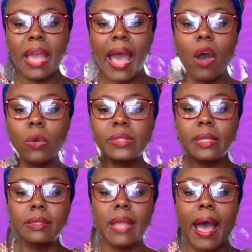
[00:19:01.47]
out
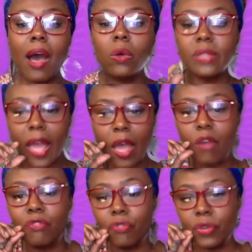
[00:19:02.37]
loud
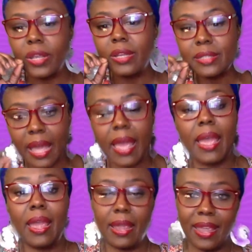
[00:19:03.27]
every
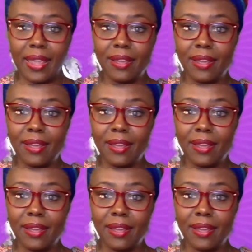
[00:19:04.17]
day.